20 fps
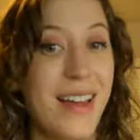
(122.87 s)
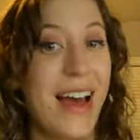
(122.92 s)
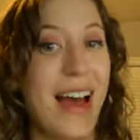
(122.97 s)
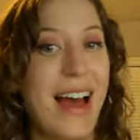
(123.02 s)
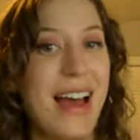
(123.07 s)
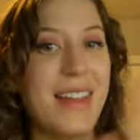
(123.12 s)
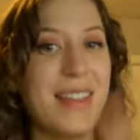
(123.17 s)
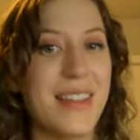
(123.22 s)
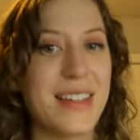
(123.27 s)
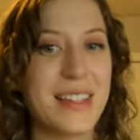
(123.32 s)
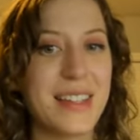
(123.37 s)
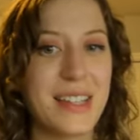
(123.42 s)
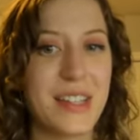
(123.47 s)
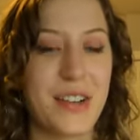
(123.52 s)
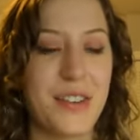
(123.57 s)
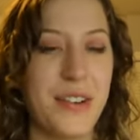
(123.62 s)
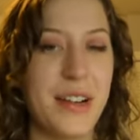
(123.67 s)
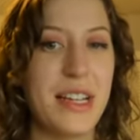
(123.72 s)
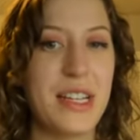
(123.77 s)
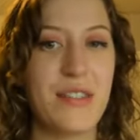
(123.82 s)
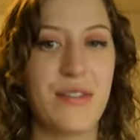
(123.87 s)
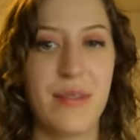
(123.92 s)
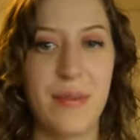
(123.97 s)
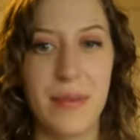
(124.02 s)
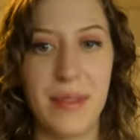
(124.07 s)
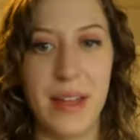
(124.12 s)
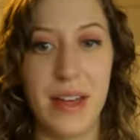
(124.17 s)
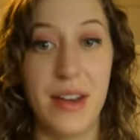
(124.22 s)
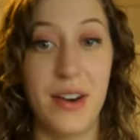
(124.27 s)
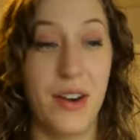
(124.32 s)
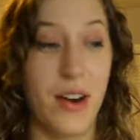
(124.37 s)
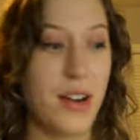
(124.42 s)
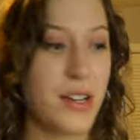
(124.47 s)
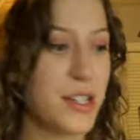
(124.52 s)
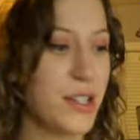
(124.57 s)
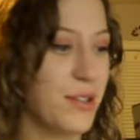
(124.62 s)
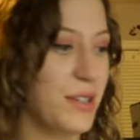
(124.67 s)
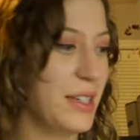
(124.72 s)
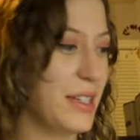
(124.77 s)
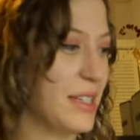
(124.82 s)
Hi, this is Grace from the Not
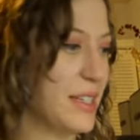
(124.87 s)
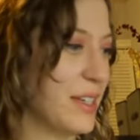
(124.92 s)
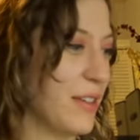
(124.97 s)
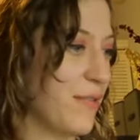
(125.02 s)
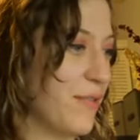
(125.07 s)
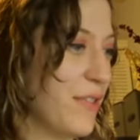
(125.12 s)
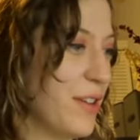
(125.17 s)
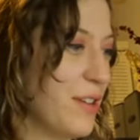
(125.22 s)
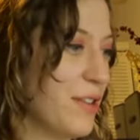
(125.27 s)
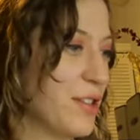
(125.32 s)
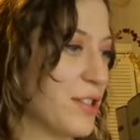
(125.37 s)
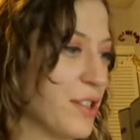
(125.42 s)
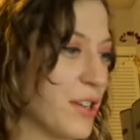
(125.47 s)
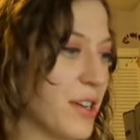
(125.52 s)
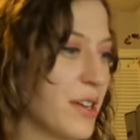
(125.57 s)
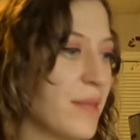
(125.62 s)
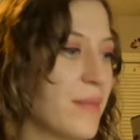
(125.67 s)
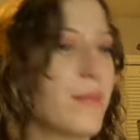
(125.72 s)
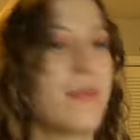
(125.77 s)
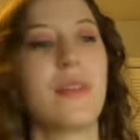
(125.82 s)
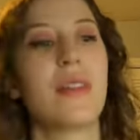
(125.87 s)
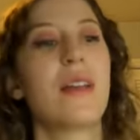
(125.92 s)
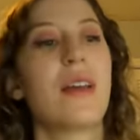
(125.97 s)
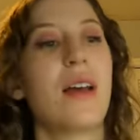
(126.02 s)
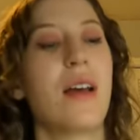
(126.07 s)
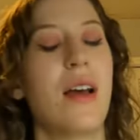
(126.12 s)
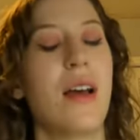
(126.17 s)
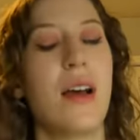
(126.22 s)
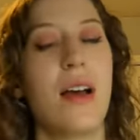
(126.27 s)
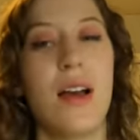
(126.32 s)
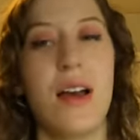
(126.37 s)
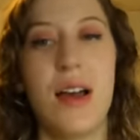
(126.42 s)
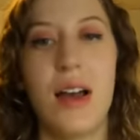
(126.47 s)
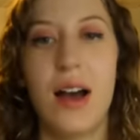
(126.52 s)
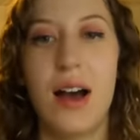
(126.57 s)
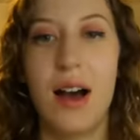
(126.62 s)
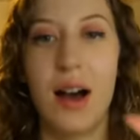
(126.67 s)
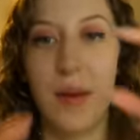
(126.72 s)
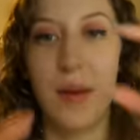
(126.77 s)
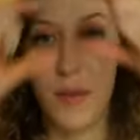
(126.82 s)
So Distant Future.
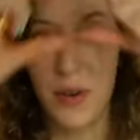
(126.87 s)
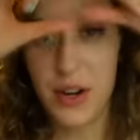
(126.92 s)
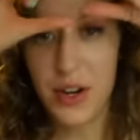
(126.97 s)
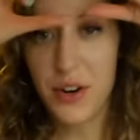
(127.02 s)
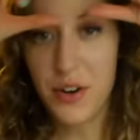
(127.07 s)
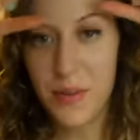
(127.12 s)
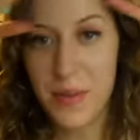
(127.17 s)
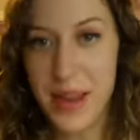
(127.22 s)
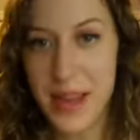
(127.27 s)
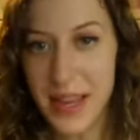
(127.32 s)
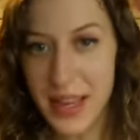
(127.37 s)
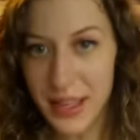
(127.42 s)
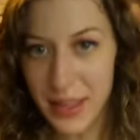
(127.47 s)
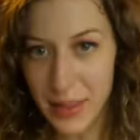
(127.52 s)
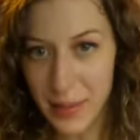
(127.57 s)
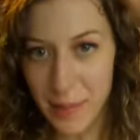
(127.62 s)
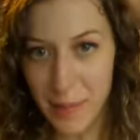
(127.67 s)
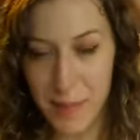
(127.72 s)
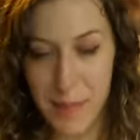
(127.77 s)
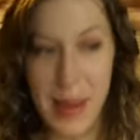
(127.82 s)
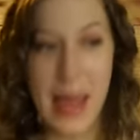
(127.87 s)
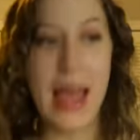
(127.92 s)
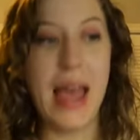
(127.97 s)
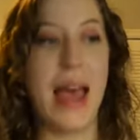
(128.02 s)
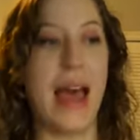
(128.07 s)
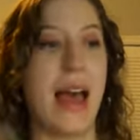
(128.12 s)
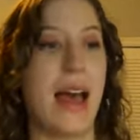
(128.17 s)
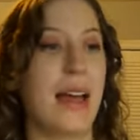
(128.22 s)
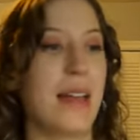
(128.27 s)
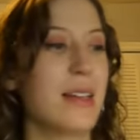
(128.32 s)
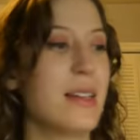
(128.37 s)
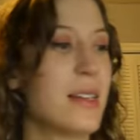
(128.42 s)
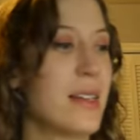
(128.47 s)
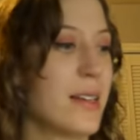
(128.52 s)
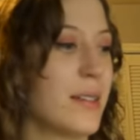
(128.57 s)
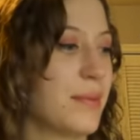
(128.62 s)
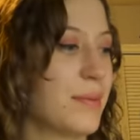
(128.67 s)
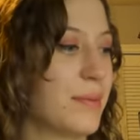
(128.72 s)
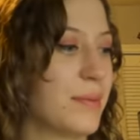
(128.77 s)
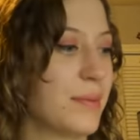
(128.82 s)
When you're making the band
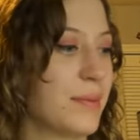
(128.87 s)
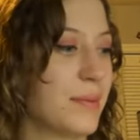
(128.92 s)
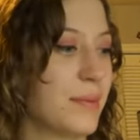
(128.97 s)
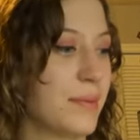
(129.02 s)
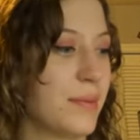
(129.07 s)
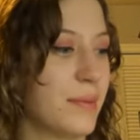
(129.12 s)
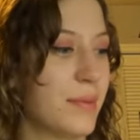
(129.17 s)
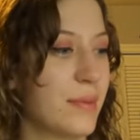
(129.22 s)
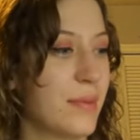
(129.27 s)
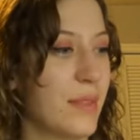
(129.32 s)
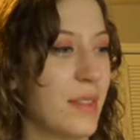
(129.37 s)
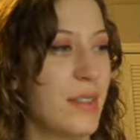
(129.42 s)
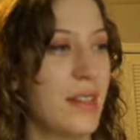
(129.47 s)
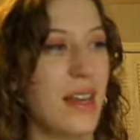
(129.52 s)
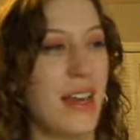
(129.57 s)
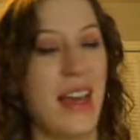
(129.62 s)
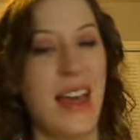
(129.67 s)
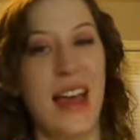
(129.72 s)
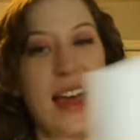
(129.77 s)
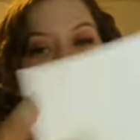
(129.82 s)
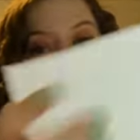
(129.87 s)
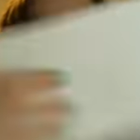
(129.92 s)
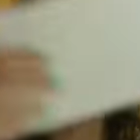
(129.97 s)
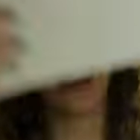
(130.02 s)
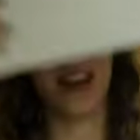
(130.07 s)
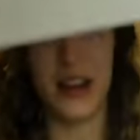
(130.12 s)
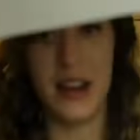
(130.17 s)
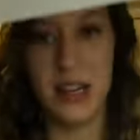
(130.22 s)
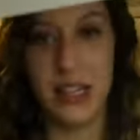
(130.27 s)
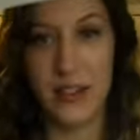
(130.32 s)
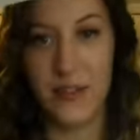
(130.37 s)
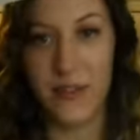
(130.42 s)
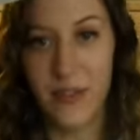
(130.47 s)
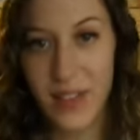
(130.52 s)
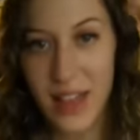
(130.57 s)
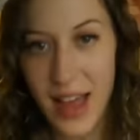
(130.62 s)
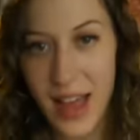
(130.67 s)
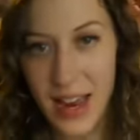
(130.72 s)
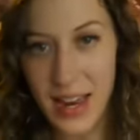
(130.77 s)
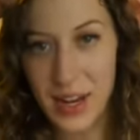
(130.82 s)
and it's
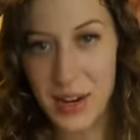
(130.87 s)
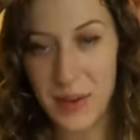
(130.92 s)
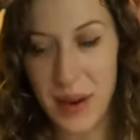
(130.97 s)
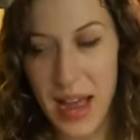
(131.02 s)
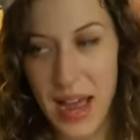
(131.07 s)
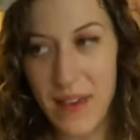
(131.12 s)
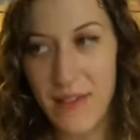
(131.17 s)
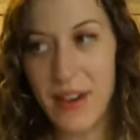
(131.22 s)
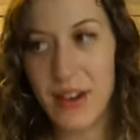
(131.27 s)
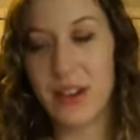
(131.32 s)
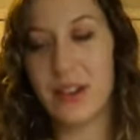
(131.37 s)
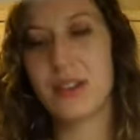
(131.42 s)
flat and you haven't